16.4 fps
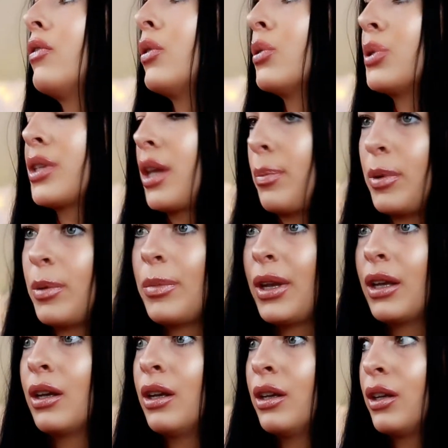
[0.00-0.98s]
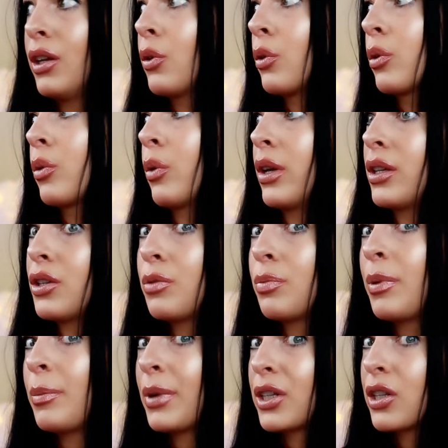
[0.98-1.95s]
If you skip a meal, you're going
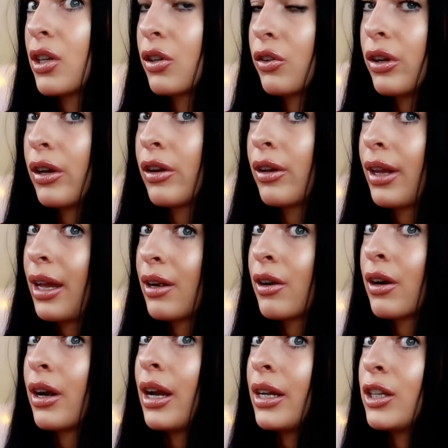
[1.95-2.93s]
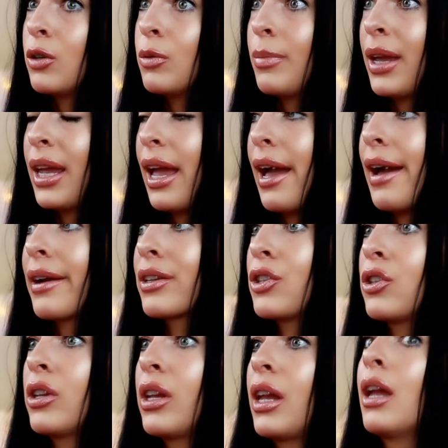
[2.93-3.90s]
to be much hungrier later, and you may
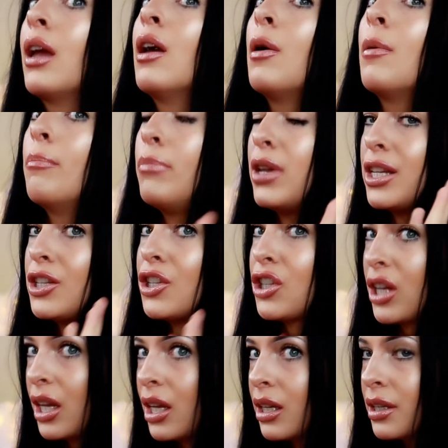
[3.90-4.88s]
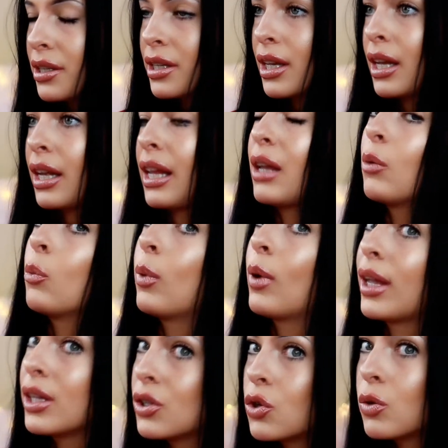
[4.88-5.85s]
actually binge eat and eat
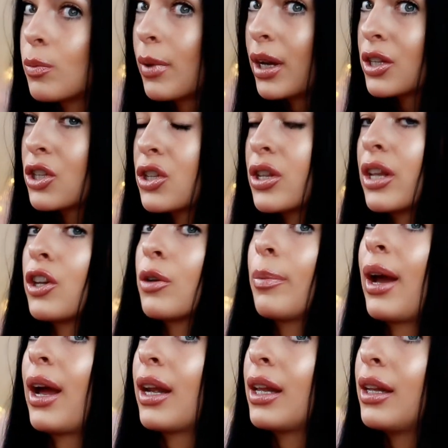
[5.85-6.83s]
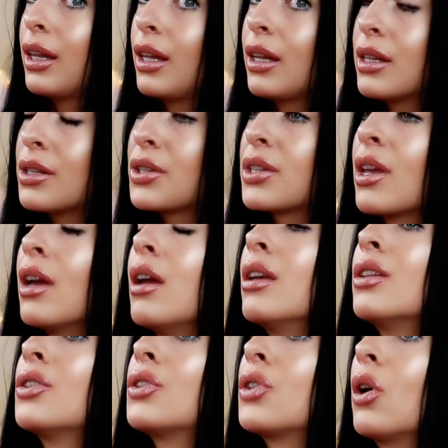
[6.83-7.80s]
way too much than your body needs.
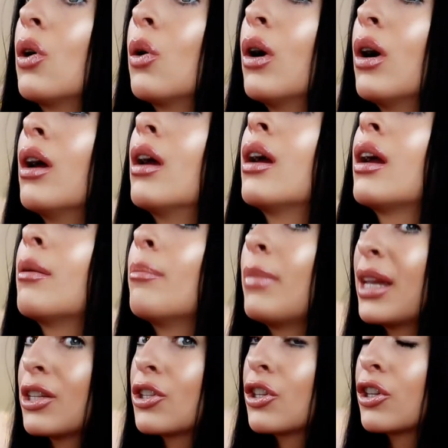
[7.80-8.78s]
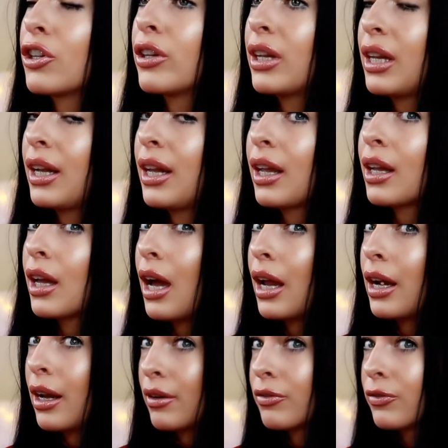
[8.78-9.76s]
So make sure you're eating
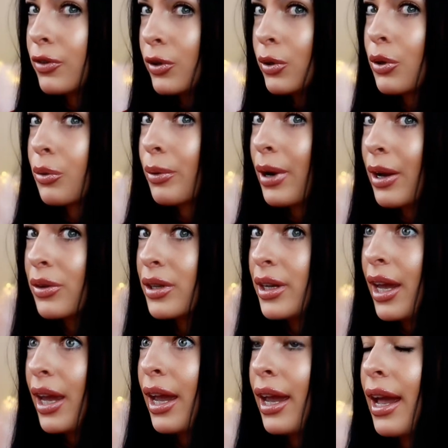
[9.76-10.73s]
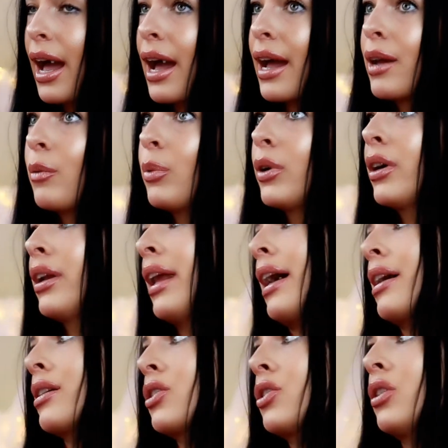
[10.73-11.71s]
enough food throughout the day. I would
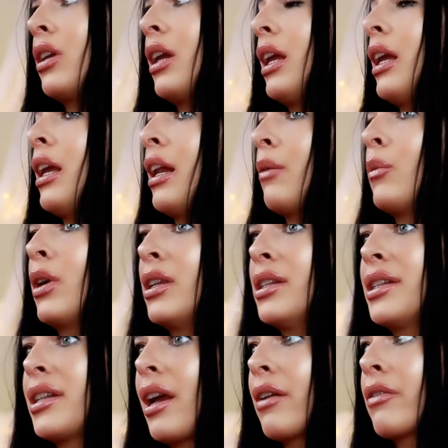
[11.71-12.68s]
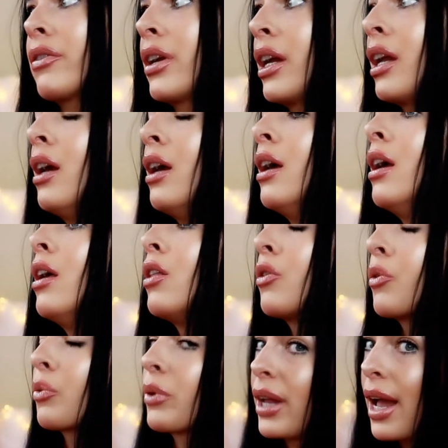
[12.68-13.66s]
actually eat once every
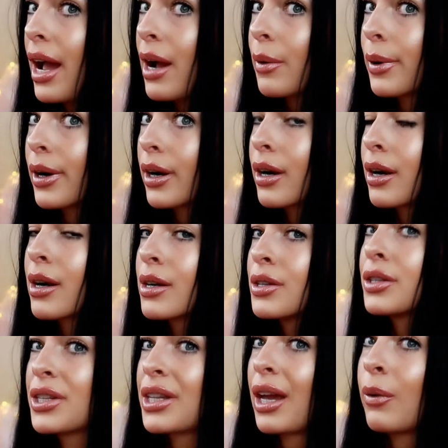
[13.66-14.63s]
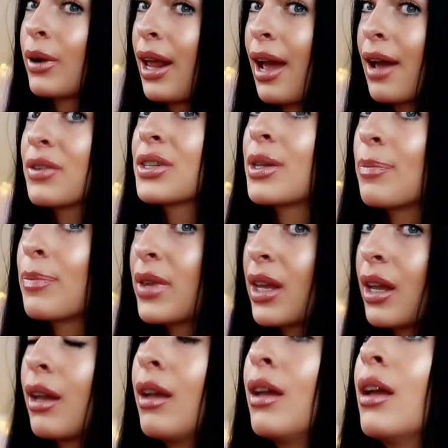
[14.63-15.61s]
3 hours. I would have
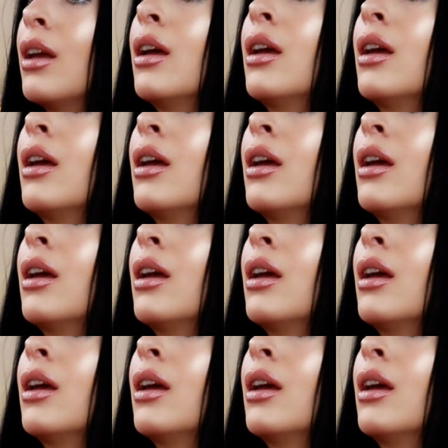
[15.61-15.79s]
something